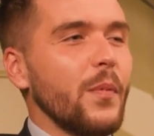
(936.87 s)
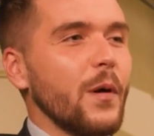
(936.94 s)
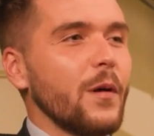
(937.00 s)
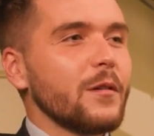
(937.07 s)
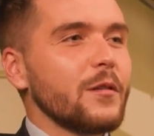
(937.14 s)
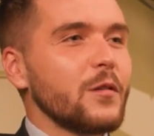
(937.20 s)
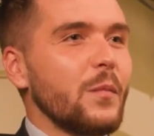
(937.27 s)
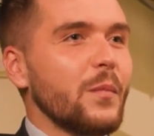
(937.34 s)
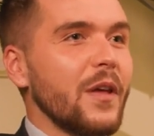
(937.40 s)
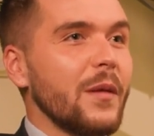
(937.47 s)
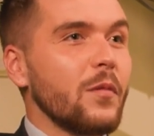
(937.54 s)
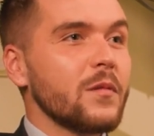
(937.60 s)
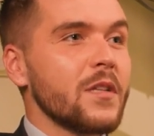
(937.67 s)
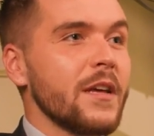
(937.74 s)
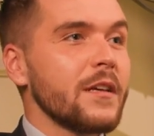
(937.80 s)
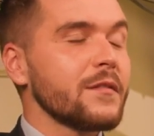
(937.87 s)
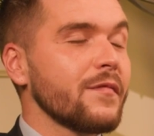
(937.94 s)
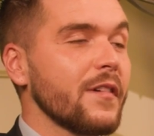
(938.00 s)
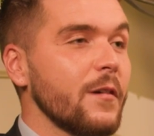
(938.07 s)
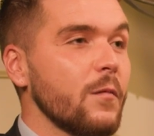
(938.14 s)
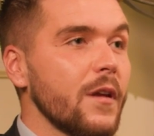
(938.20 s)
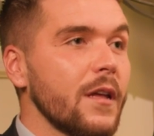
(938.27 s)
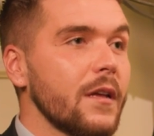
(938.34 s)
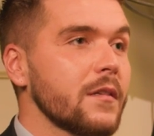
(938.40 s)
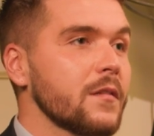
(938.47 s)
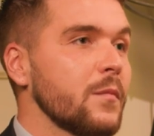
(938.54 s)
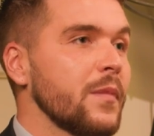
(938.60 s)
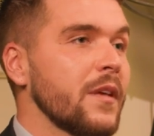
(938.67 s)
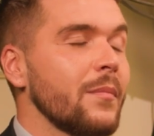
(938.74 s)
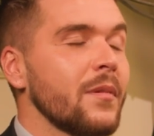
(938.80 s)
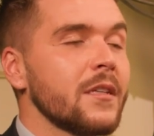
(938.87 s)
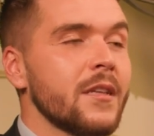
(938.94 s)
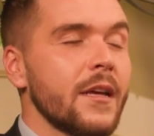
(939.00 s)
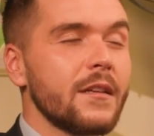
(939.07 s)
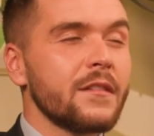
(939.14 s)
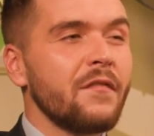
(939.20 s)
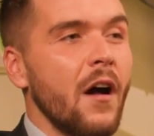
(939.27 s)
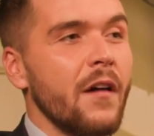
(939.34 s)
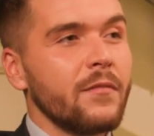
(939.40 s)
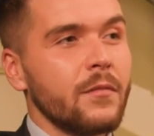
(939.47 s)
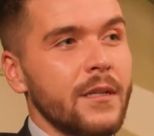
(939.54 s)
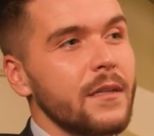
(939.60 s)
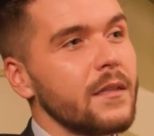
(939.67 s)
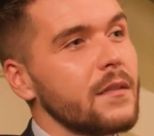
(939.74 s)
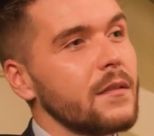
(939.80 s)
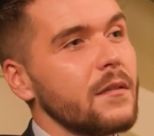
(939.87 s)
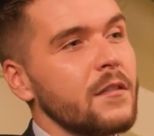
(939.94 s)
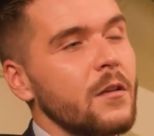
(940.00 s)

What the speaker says: But some people it takes 3 weeks. Some people it takes 5 weeks.